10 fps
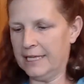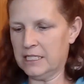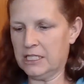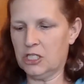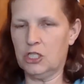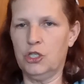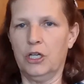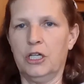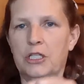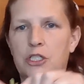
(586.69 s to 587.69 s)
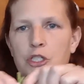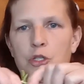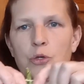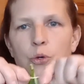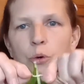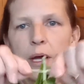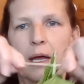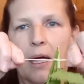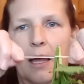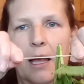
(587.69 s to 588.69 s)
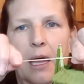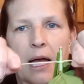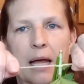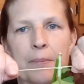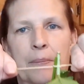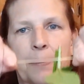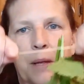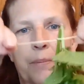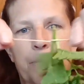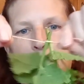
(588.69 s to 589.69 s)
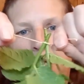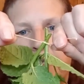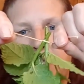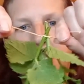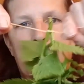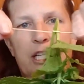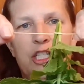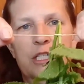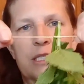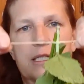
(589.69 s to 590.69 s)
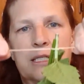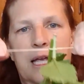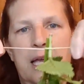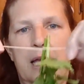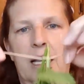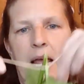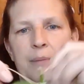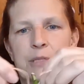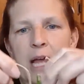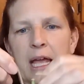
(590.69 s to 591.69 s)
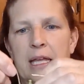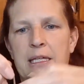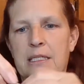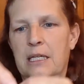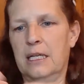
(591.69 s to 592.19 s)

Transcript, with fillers: I just took two um, mint sections and I'm tying it